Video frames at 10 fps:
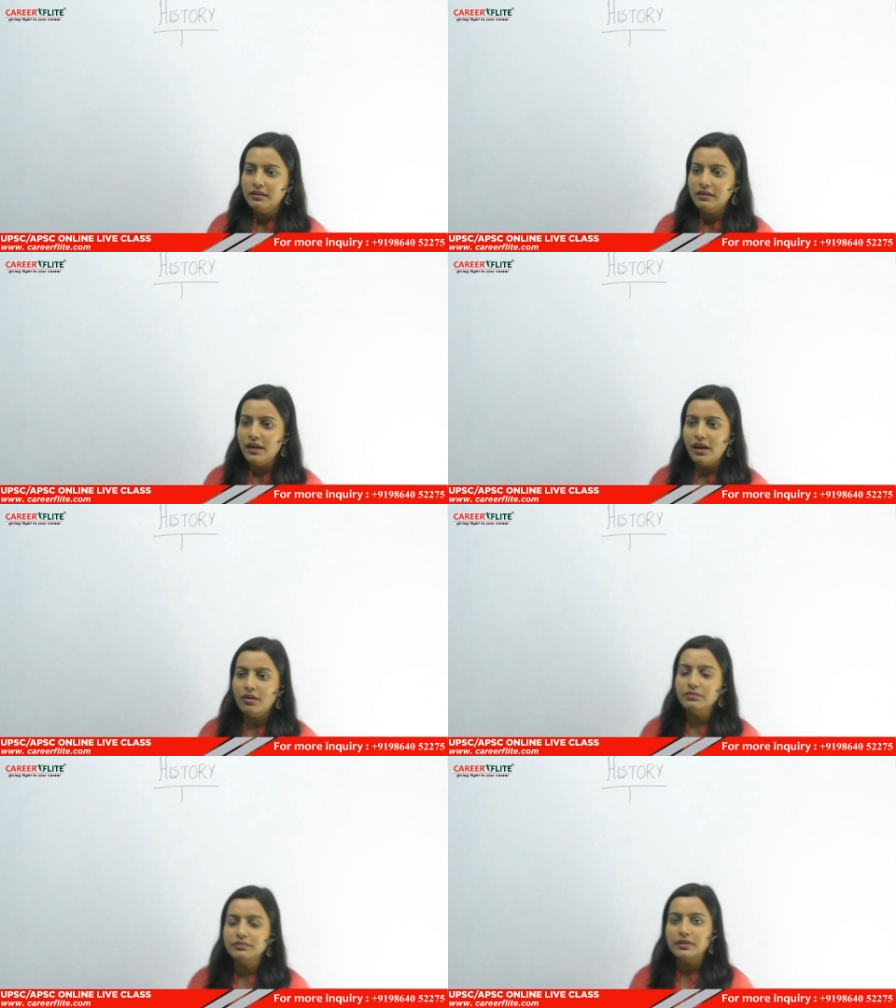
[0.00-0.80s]
Now,
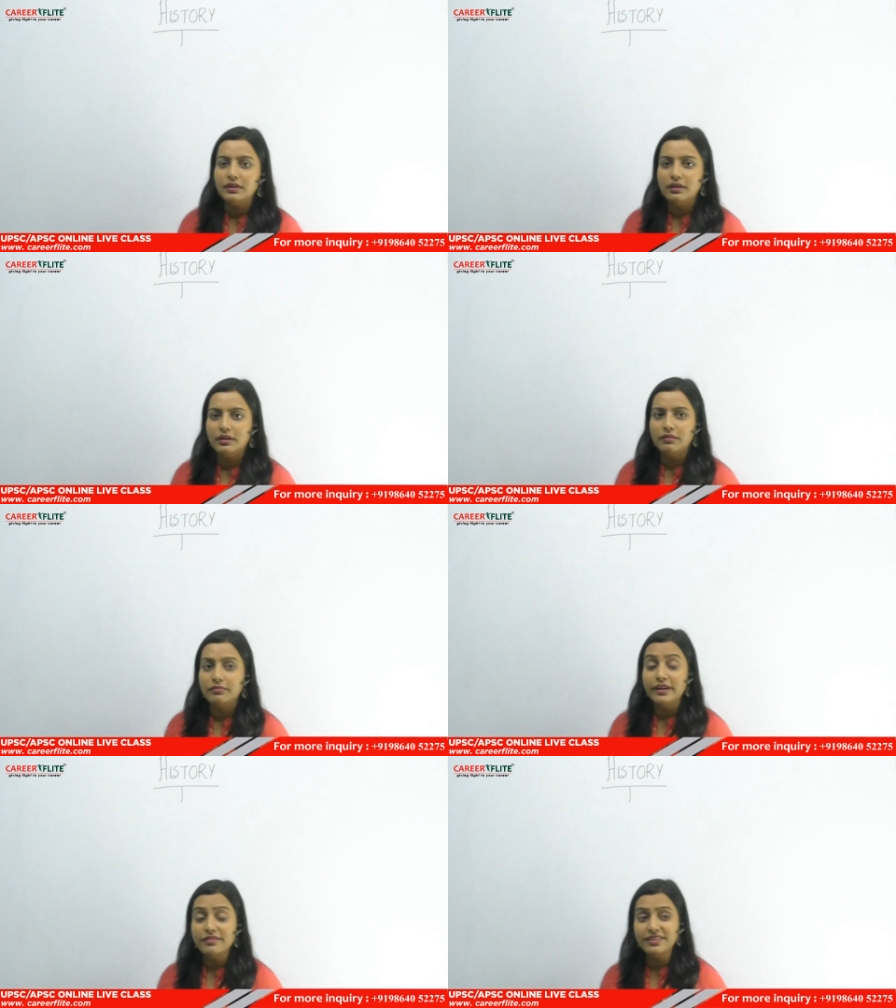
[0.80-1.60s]

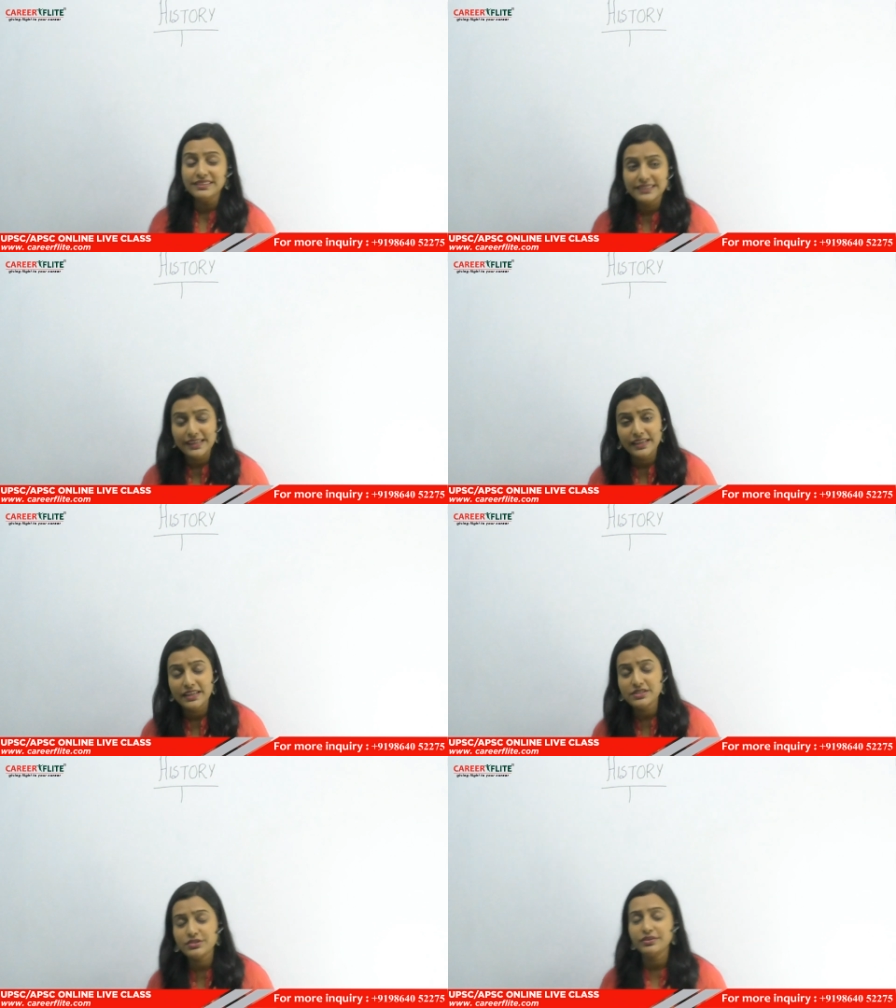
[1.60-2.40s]
when we say
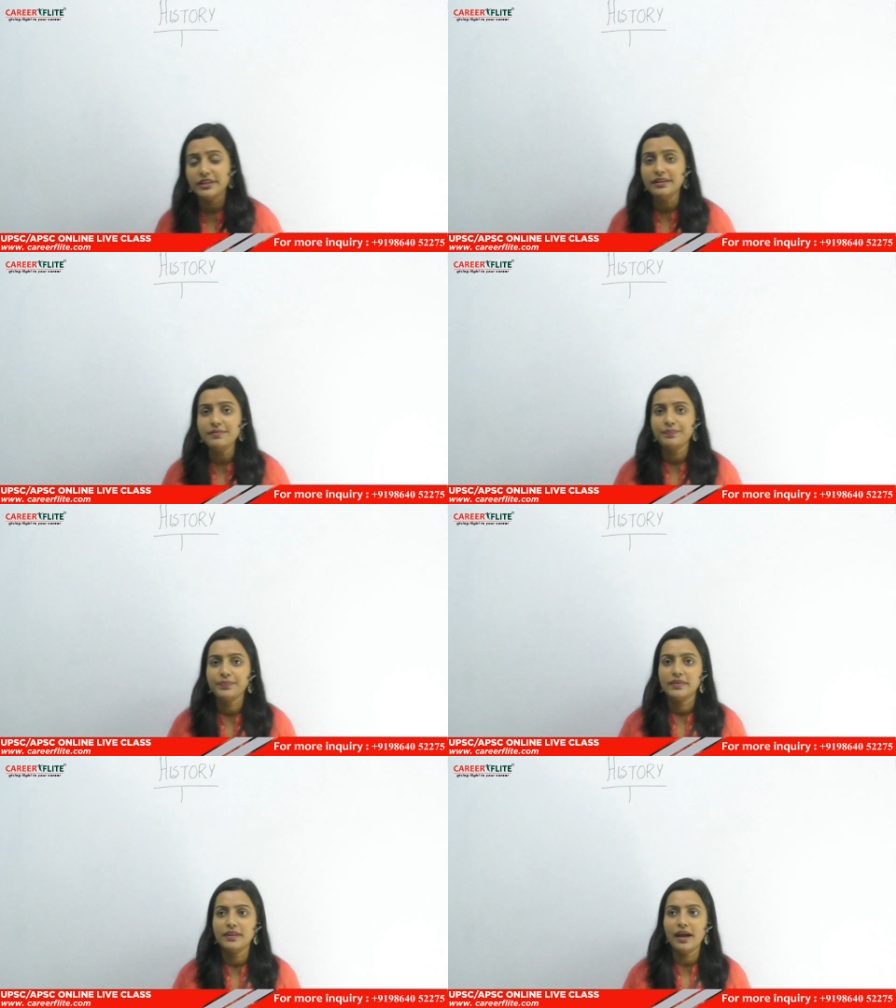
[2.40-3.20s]
history,
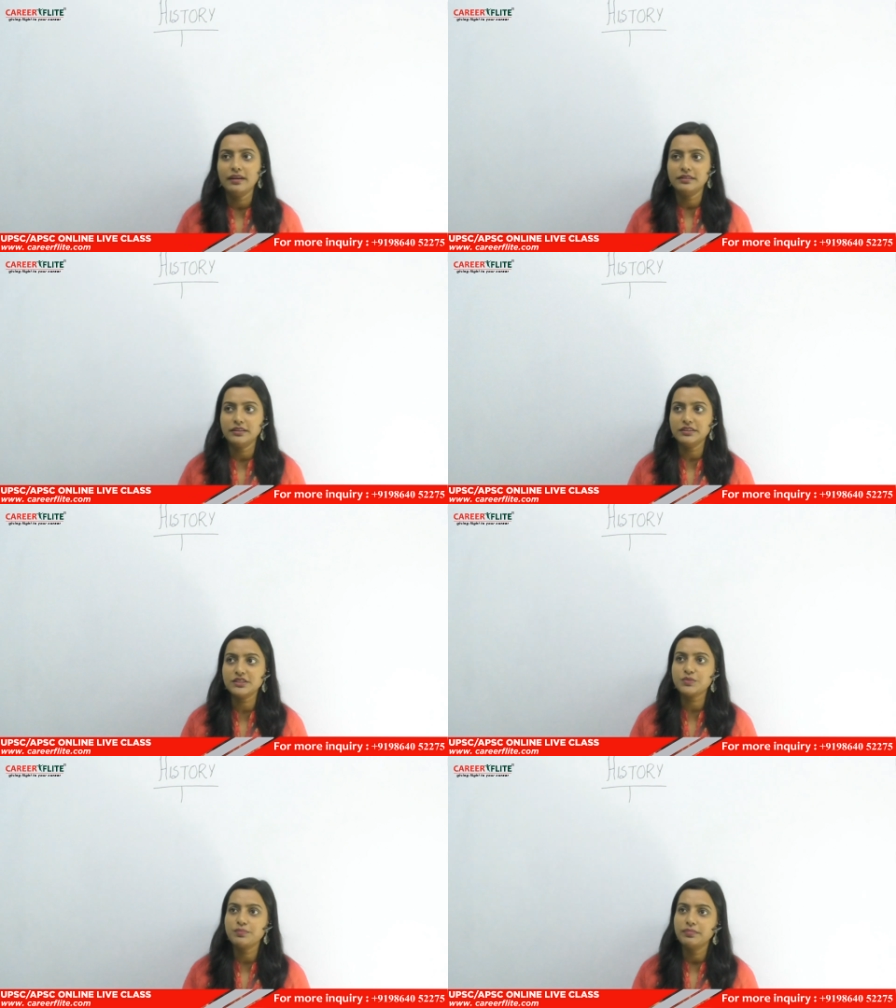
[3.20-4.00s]
that it
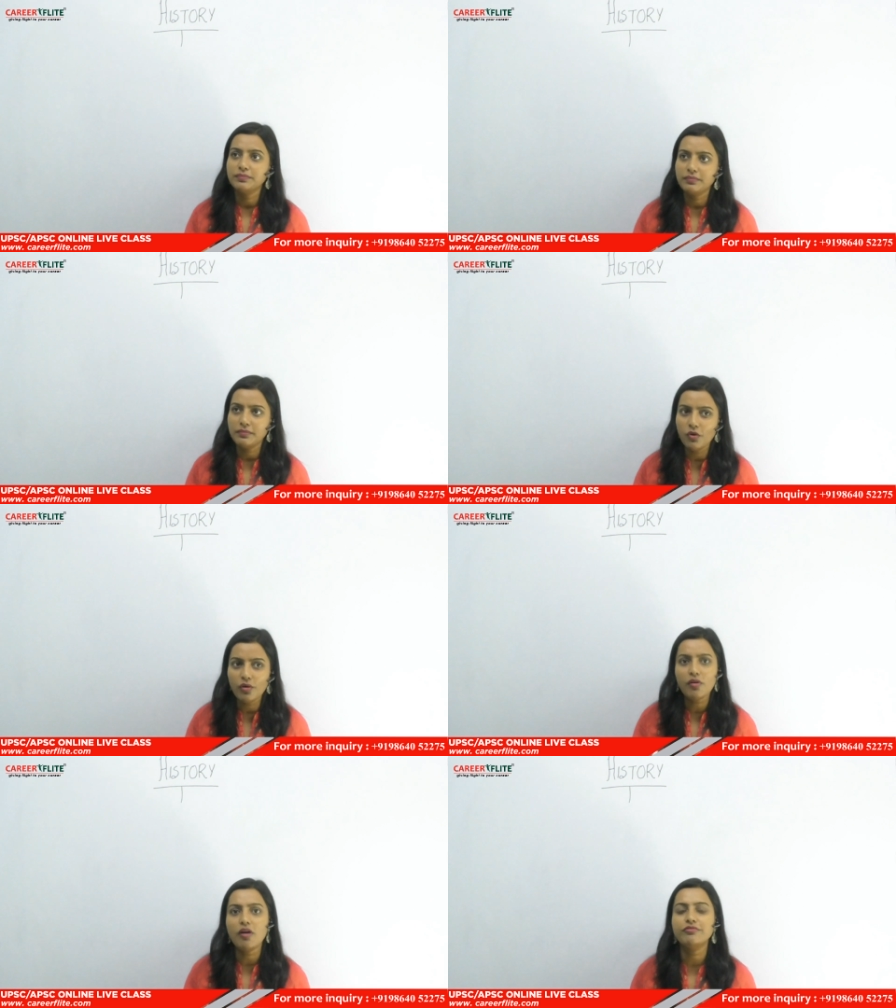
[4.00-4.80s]
is
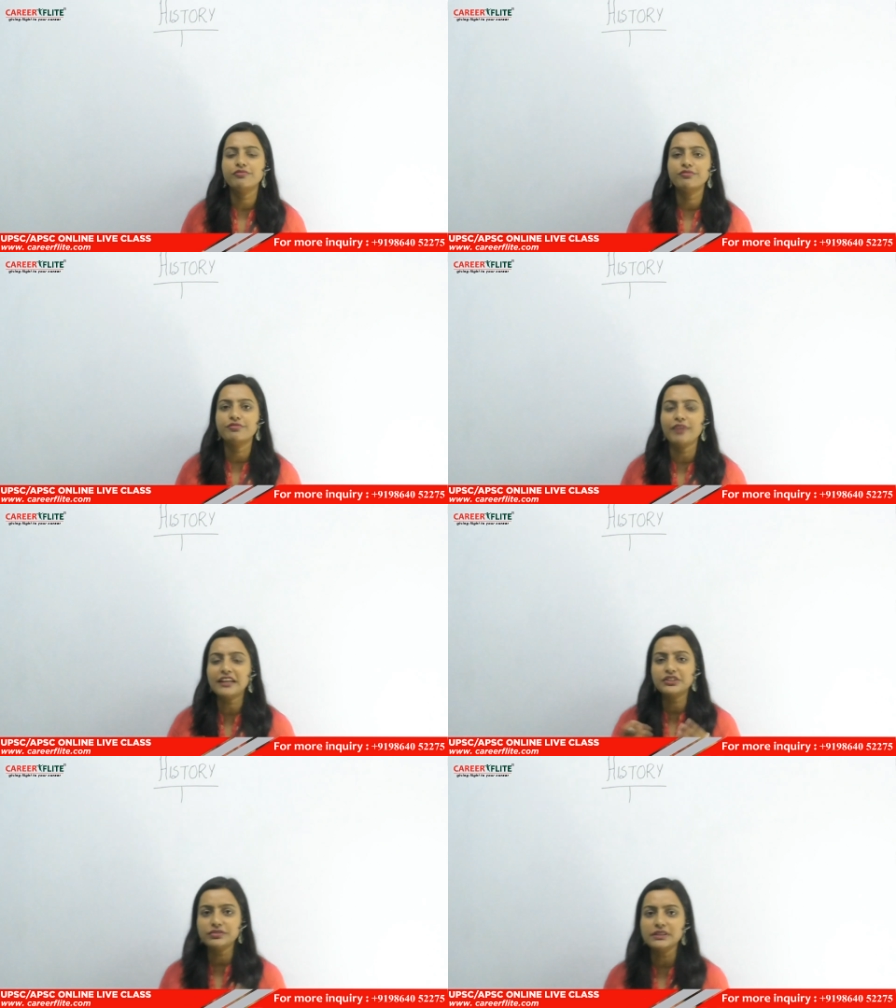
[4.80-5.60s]
more of
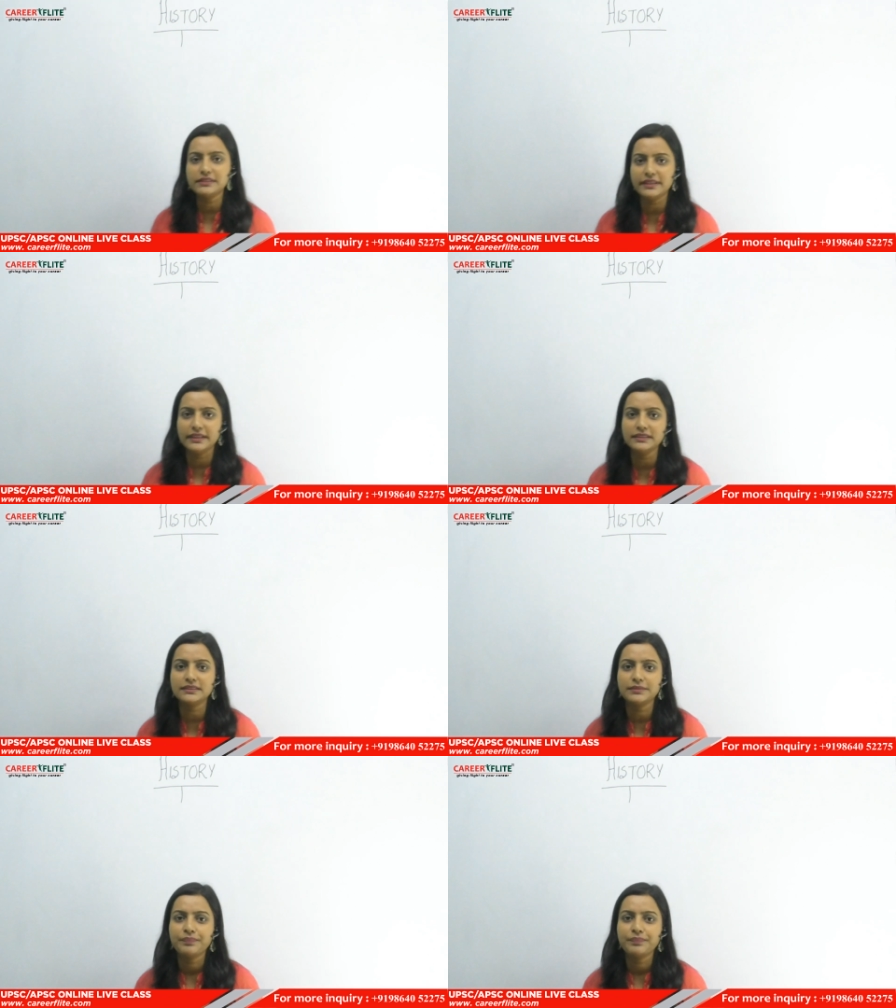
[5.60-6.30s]
factual things,